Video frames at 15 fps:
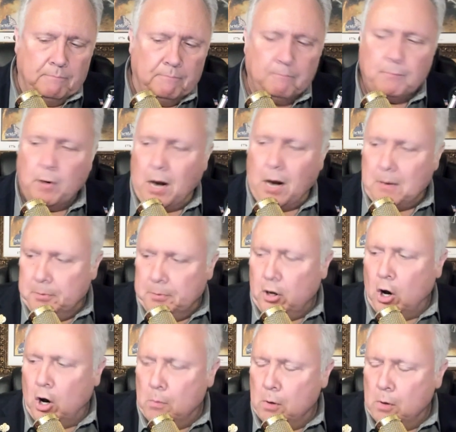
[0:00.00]
Probably
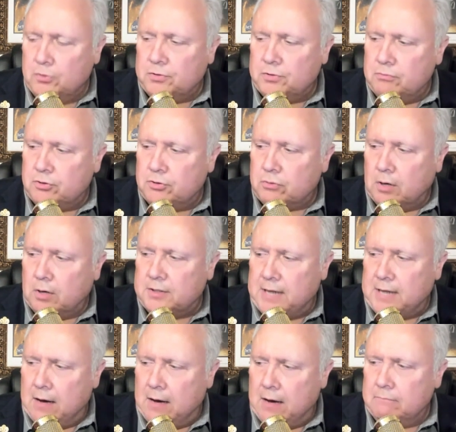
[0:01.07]
almost struck
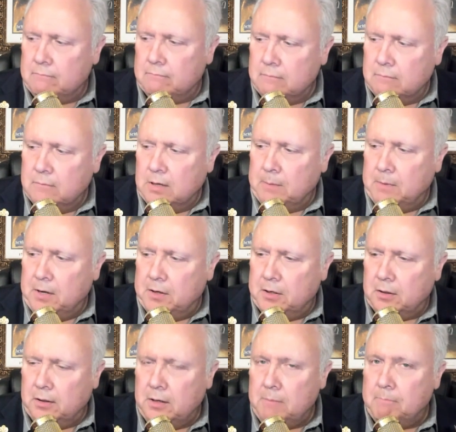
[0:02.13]
down
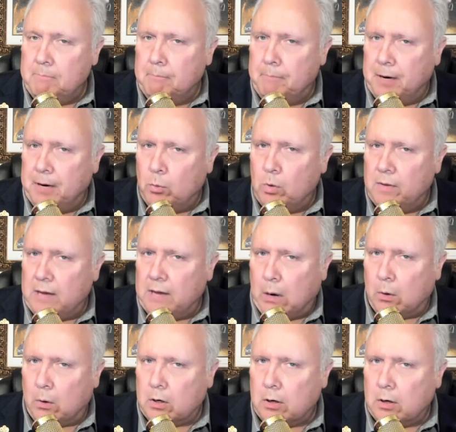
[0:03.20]
immediately, but with
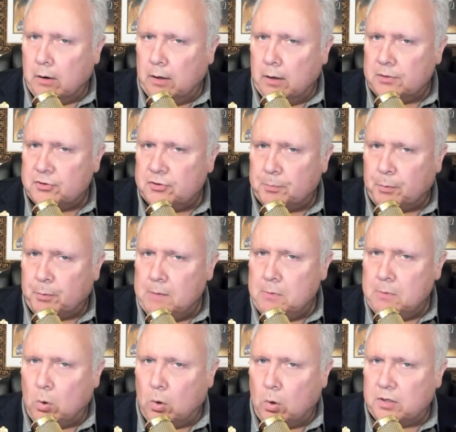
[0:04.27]
our current Supreme
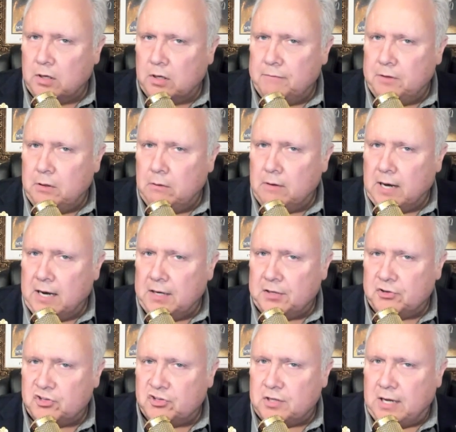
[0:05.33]
Court of the
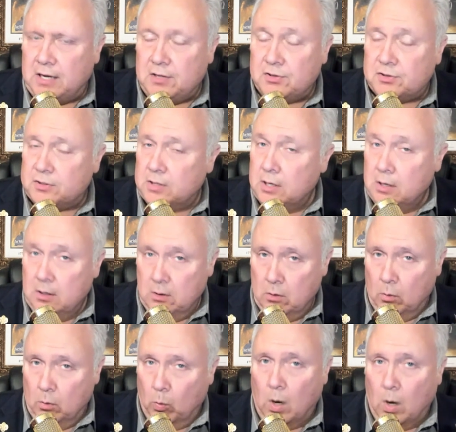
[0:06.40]
United States,
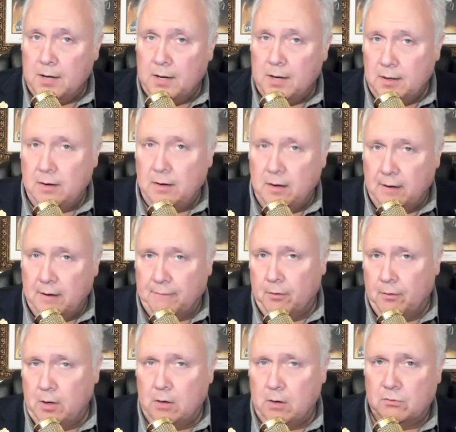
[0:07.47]
one never
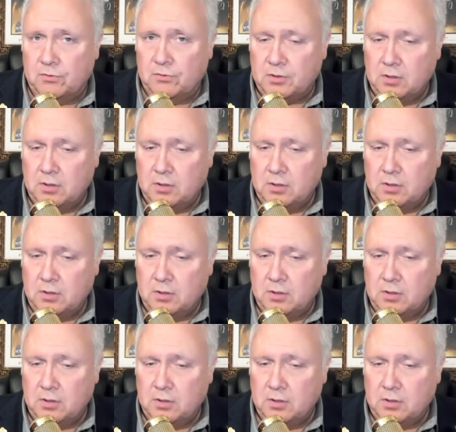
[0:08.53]
knows.